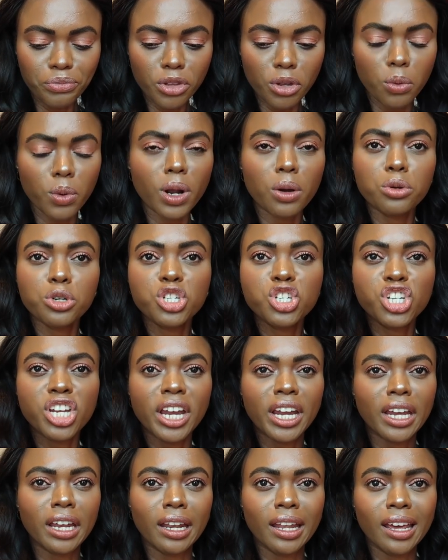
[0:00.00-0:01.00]
when I was
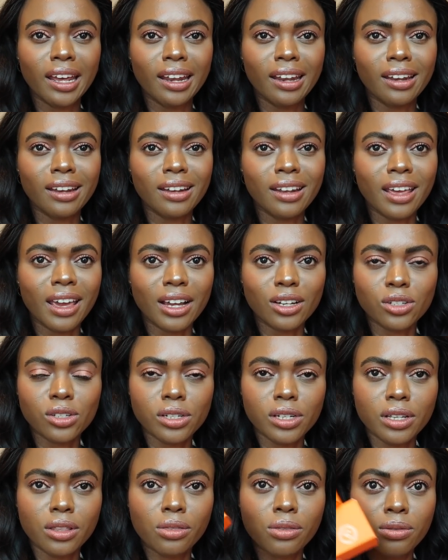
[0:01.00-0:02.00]
checking in, they
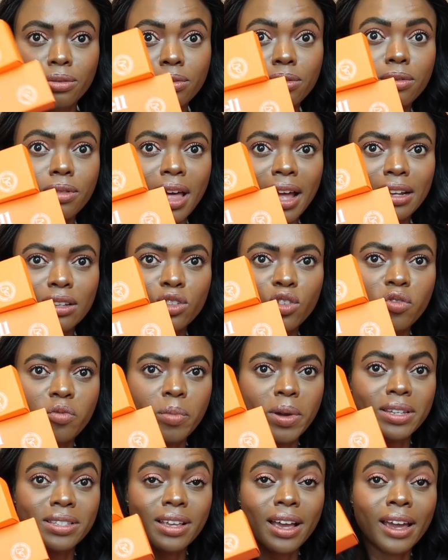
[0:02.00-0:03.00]
actually threw that
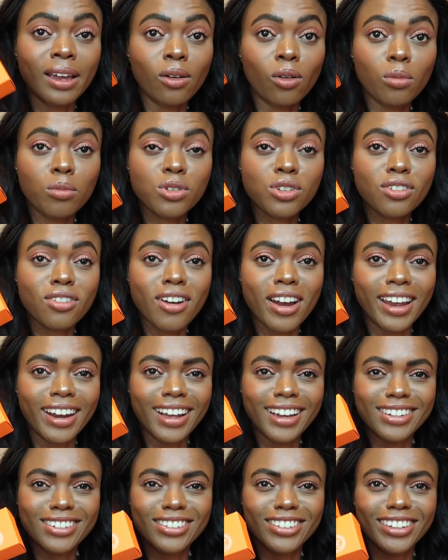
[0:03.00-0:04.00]
toothpaste. I almost cried
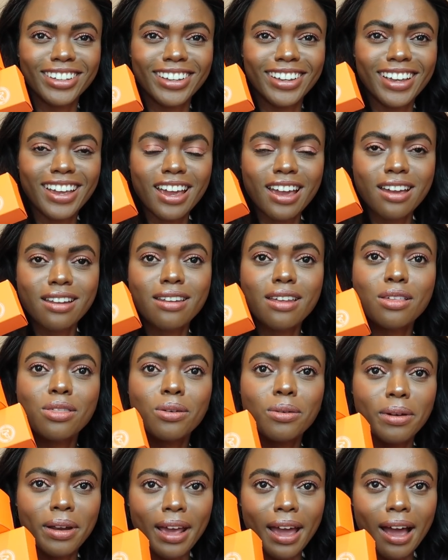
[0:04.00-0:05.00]
actually. They
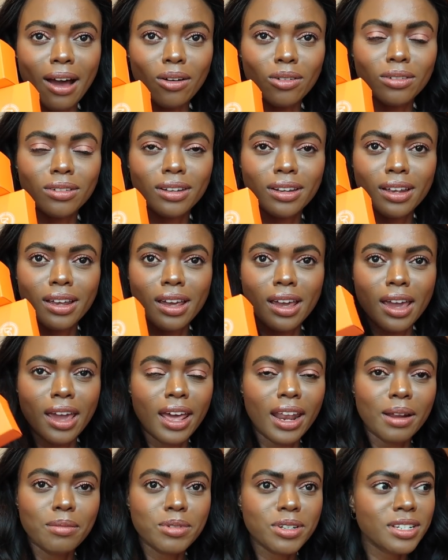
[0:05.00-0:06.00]
threw it out
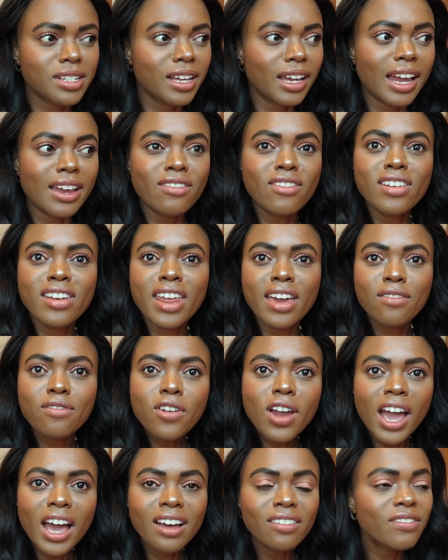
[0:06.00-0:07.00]
and i'm just like i
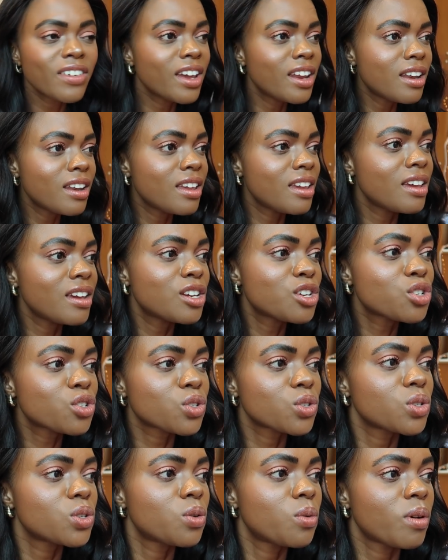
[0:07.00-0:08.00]
never have any
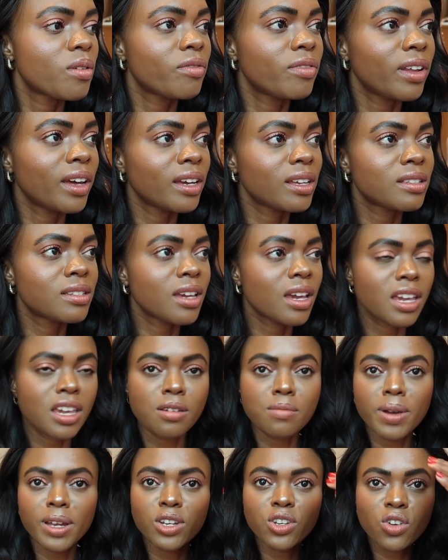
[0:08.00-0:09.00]
issue with like
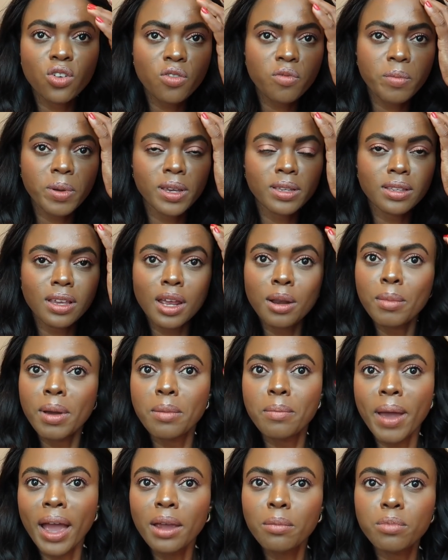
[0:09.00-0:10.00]
taking my toothpaste in my
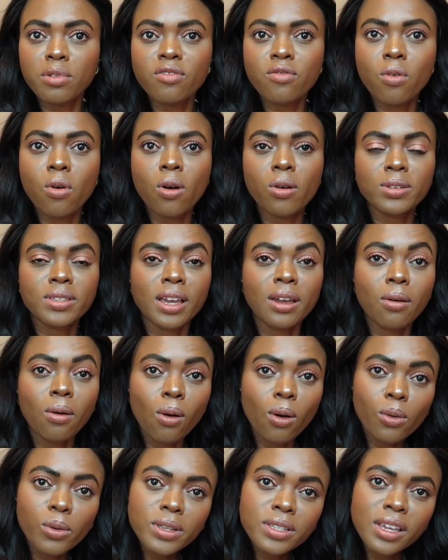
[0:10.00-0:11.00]
bag before because i
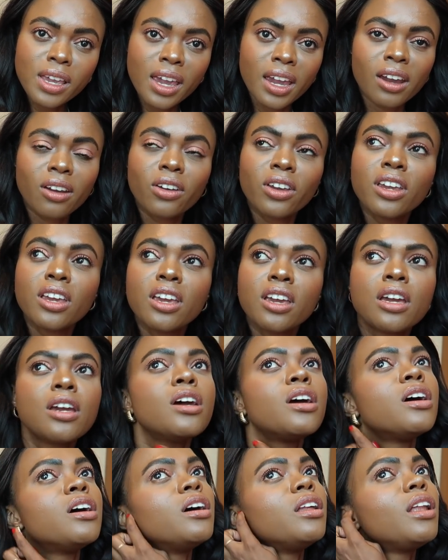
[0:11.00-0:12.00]
always carry
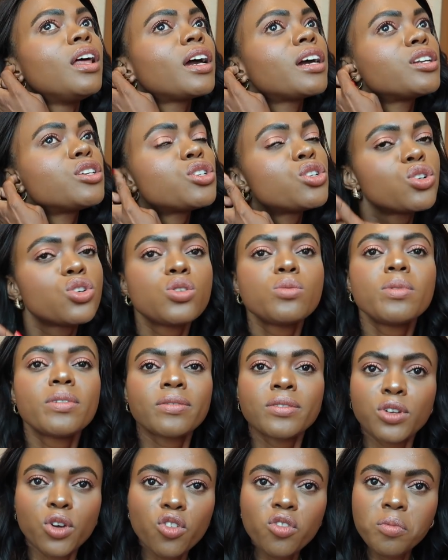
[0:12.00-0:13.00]
like a tube
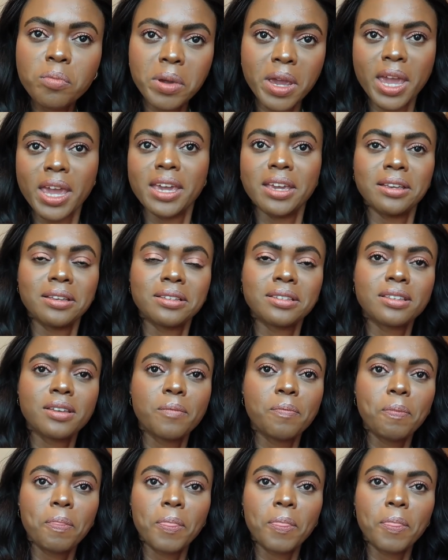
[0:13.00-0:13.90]
of toothpaste